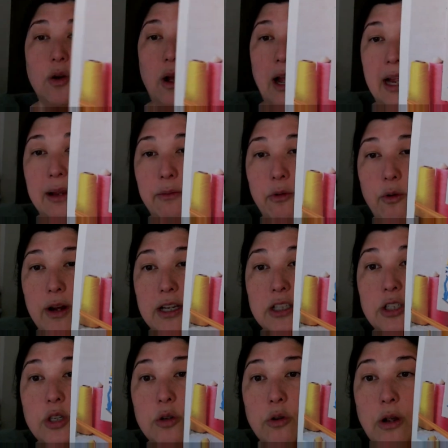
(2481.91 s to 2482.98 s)
I'm going
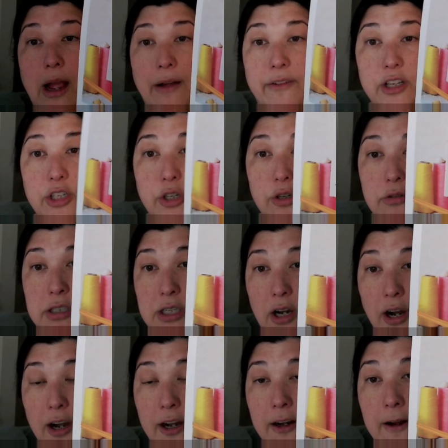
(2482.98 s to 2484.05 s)
to have a new
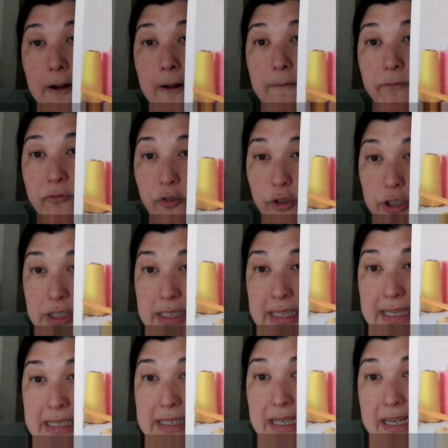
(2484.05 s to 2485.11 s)
start for
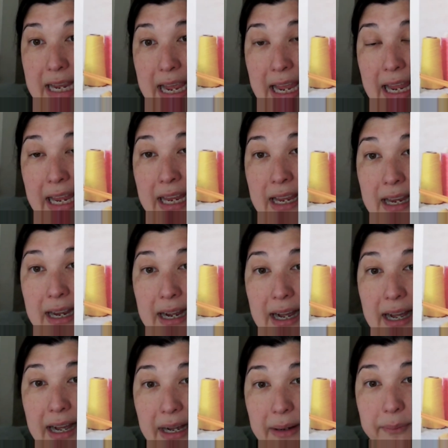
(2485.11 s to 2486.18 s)
Seize the Day
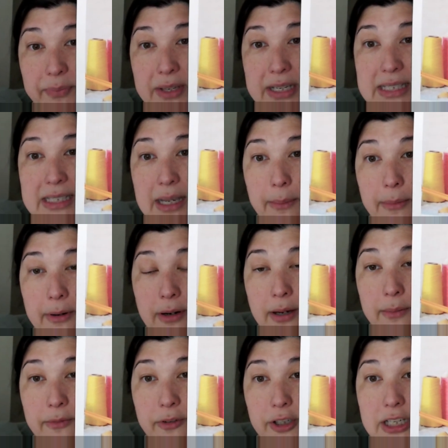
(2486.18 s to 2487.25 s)
um, this summer
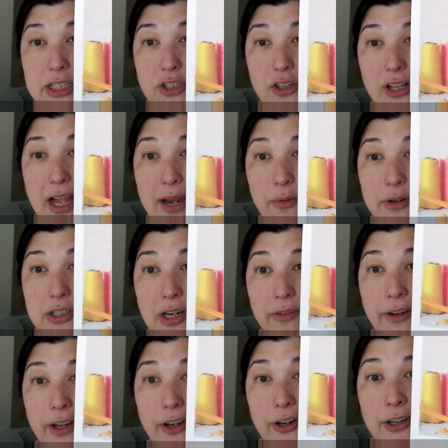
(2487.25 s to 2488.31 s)
um, for this July, which I
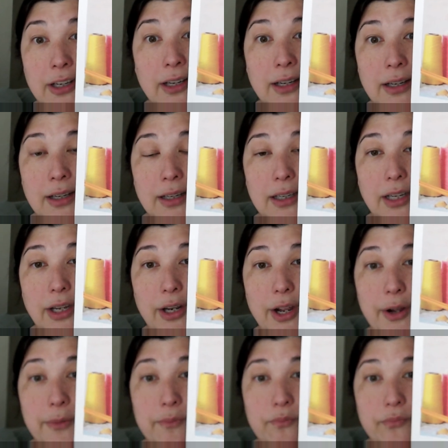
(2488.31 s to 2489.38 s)
figured, you
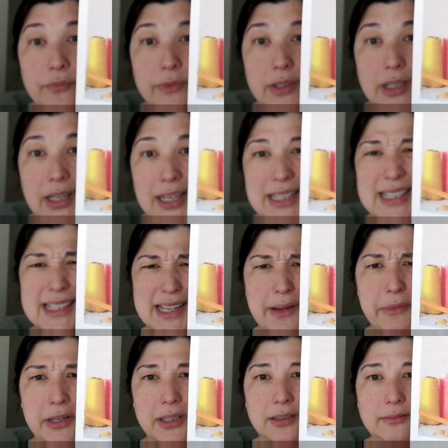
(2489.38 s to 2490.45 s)
know, it's
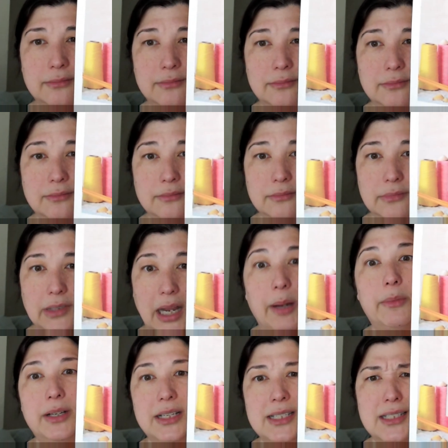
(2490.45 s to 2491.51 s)
summer. I'm
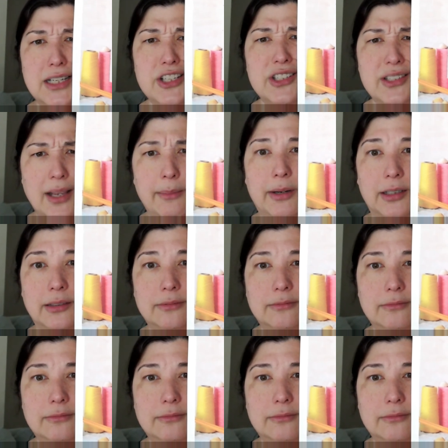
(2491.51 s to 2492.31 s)
going to stitch summer.